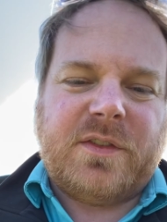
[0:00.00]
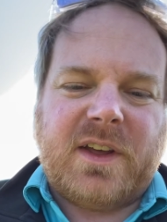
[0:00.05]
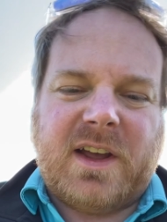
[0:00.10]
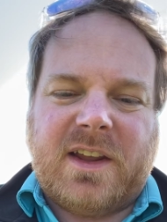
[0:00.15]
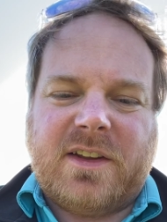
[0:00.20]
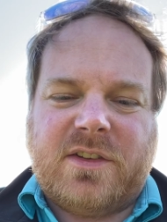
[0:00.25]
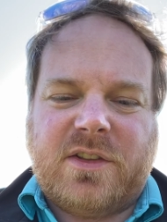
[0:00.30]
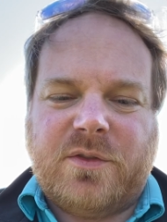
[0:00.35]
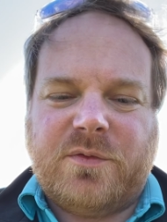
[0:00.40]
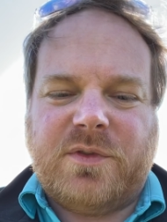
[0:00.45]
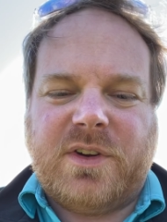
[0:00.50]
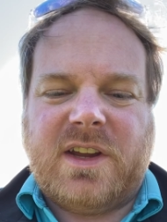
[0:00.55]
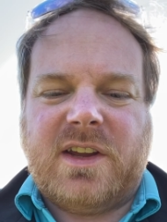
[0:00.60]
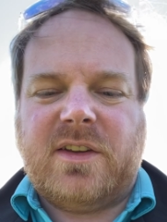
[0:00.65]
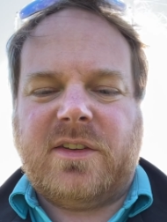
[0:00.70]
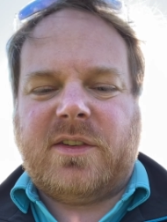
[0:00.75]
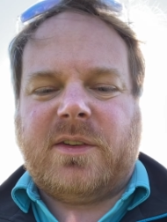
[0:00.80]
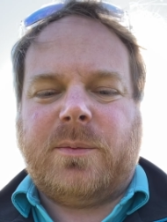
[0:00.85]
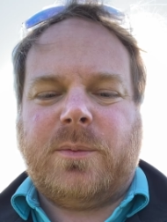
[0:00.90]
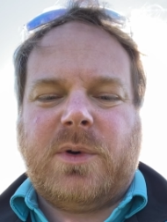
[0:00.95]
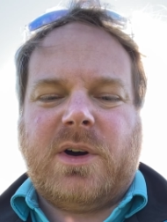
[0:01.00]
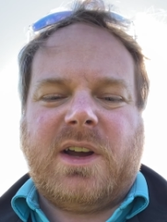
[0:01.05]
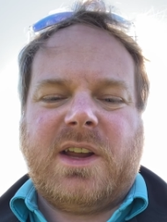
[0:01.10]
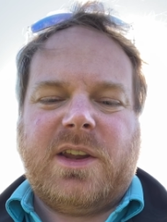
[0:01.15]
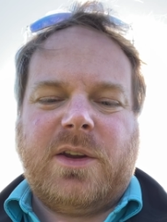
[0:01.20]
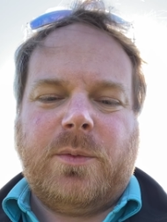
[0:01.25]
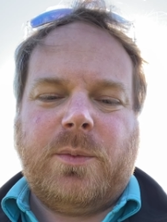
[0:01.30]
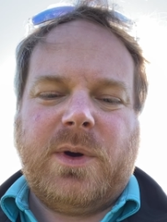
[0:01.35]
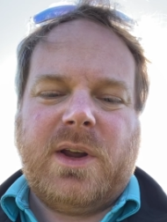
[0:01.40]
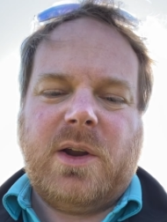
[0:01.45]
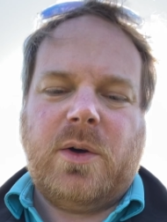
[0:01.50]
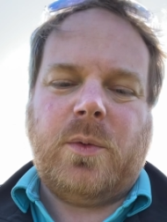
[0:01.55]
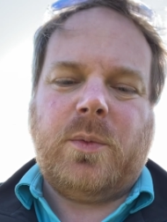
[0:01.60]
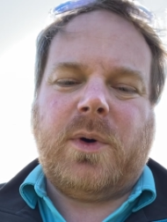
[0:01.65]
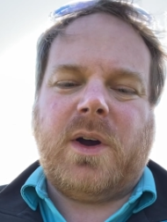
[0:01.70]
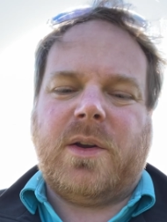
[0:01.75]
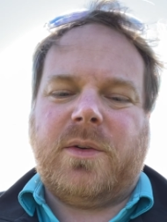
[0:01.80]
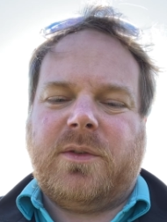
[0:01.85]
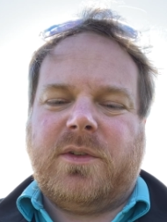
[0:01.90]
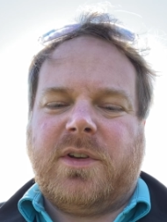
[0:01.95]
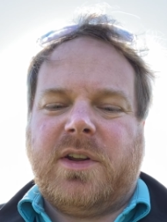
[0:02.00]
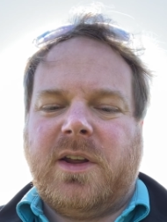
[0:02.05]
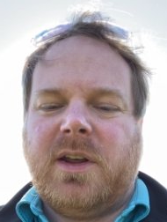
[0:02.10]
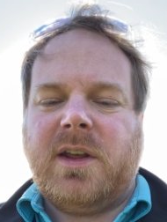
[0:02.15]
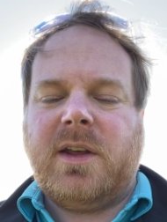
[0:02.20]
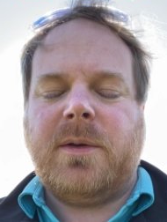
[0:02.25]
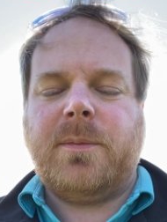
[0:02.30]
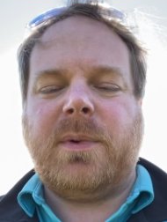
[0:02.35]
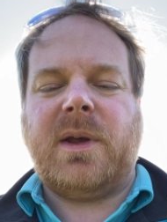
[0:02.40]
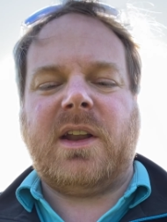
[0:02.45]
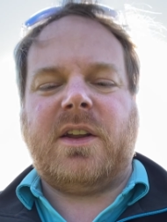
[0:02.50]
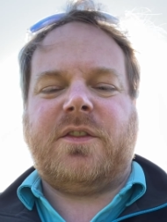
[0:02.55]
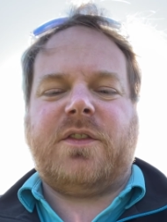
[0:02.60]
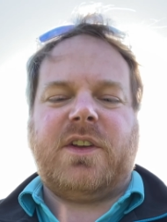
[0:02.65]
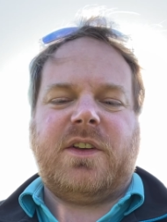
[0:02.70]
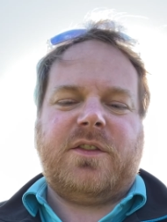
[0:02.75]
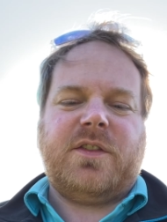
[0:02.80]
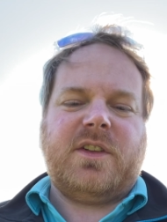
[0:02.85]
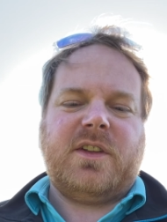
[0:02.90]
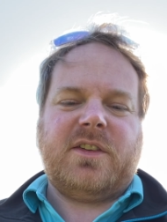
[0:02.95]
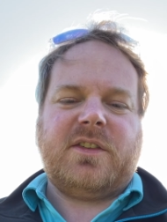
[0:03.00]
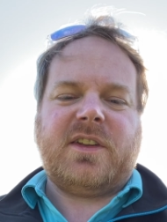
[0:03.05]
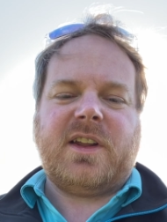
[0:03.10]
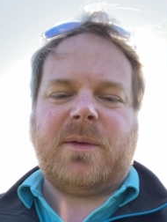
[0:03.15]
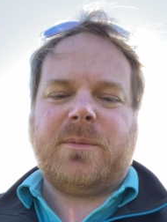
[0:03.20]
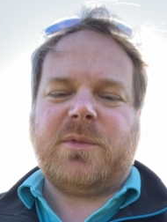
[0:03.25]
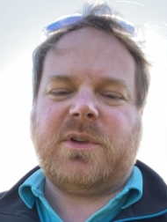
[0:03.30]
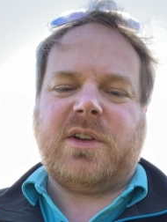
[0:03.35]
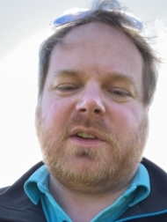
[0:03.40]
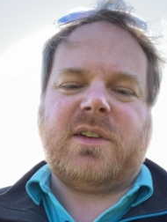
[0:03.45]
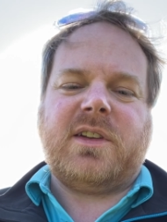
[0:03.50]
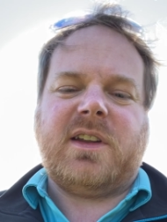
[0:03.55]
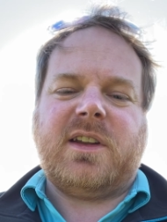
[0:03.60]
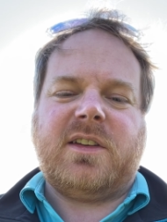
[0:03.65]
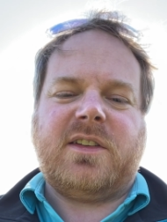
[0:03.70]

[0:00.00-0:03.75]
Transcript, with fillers: That is the reason why you will or won't benefit from the stamp duty.